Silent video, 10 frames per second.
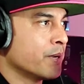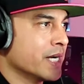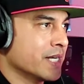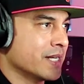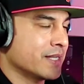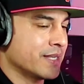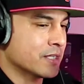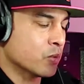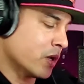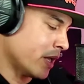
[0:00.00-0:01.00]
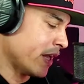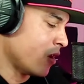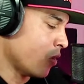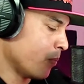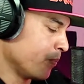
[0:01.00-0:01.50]
but this will
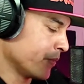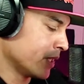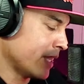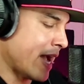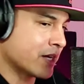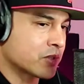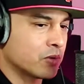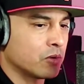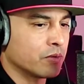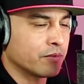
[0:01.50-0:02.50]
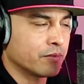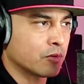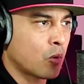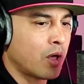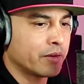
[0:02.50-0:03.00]
help the actual
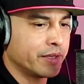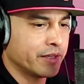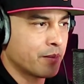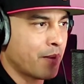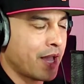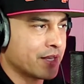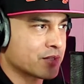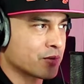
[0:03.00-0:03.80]
quality of the mic.